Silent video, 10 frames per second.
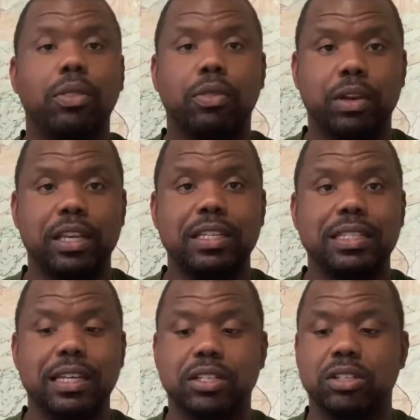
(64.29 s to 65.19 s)
3
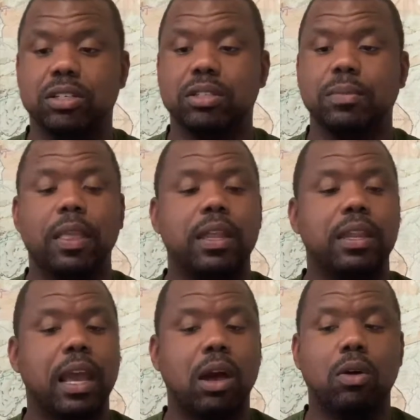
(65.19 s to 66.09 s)
sections.
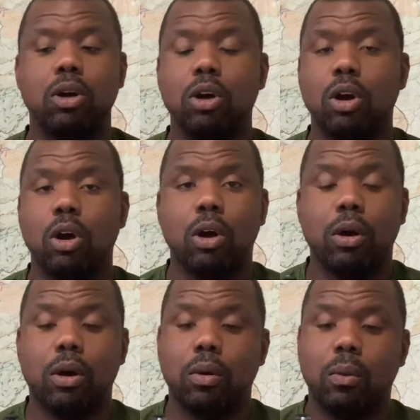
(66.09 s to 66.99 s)
Now,
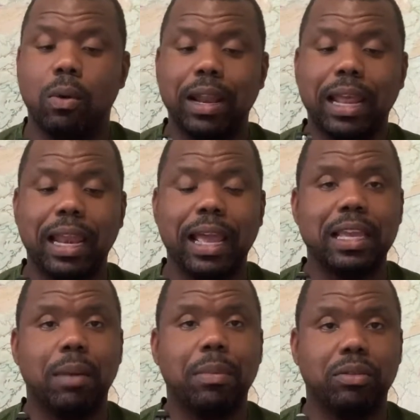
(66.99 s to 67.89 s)
what I
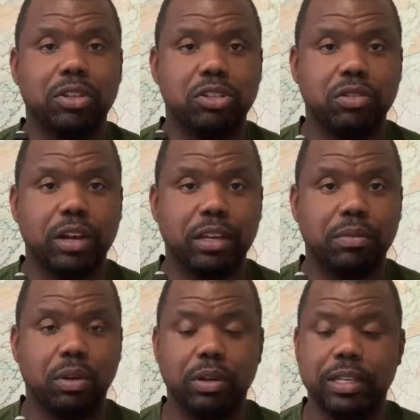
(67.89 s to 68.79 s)
like about this trekking
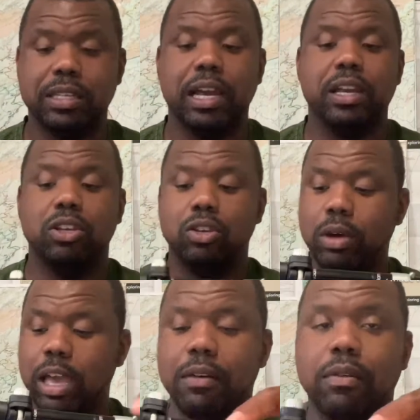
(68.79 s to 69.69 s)
pole is that you
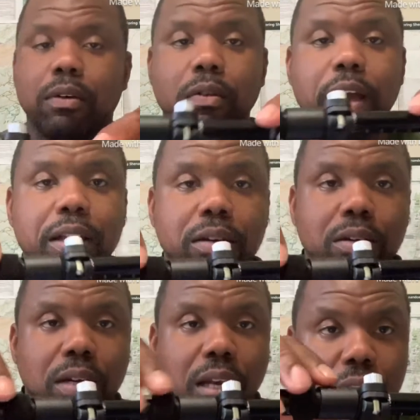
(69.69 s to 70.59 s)
have a regular
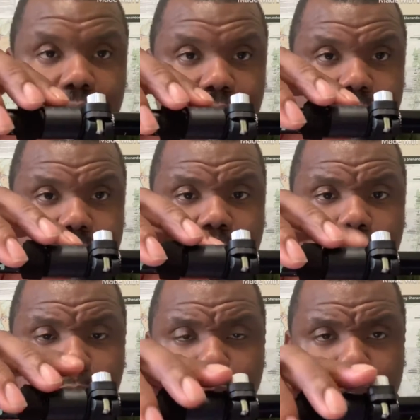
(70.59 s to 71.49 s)
locking
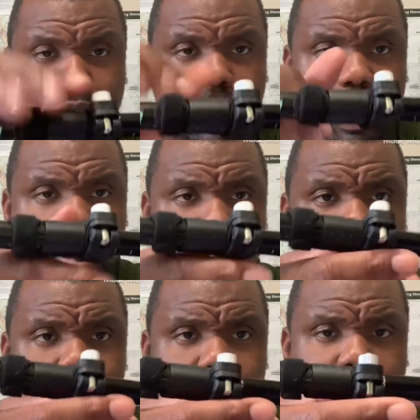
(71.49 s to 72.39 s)
snaps, which is right here,
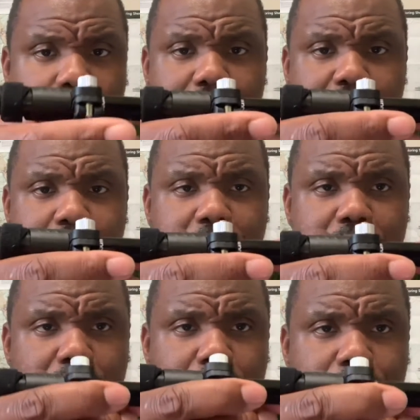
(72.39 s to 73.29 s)
that allows me
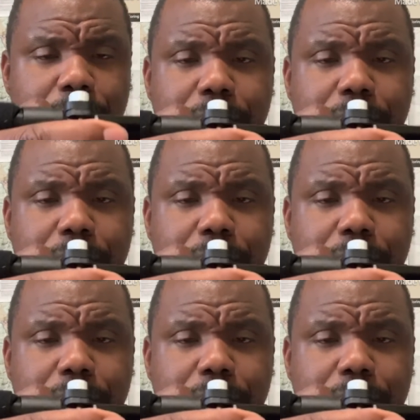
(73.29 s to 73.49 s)
to